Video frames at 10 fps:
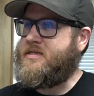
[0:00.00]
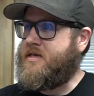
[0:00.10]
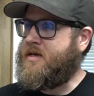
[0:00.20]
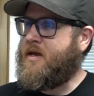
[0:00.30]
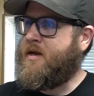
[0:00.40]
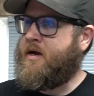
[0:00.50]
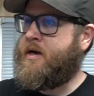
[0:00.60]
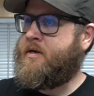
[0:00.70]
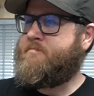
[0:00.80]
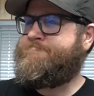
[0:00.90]
said, I
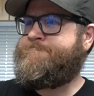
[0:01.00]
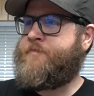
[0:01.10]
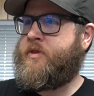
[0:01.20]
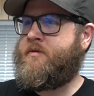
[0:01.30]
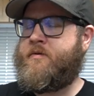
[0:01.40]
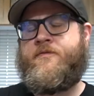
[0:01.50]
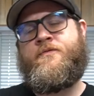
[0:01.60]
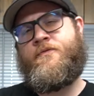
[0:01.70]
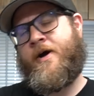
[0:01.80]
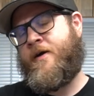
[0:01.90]
got
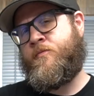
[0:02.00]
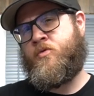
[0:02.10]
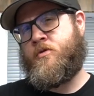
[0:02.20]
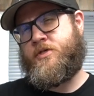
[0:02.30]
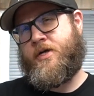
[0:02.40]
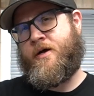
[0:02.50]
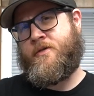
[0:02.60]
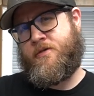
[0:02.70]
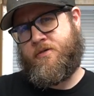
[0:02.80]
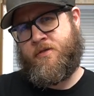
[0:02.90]
five more
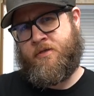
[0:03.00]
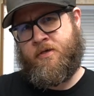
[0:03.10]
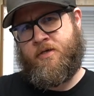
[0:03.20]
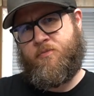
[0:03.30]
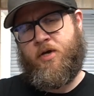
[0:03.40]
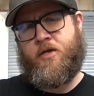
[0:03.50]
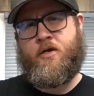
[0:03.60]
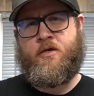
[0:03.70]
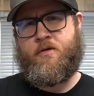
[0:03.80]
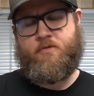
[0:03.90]
shots in the
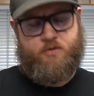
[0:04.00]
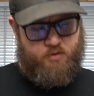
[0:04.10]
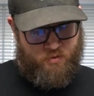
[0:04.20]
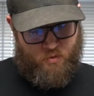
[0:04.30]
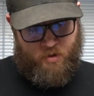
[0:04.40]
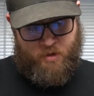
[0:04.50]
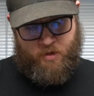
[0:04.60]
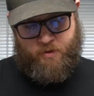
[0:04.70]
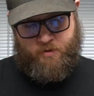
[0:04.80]
incubator, so uh,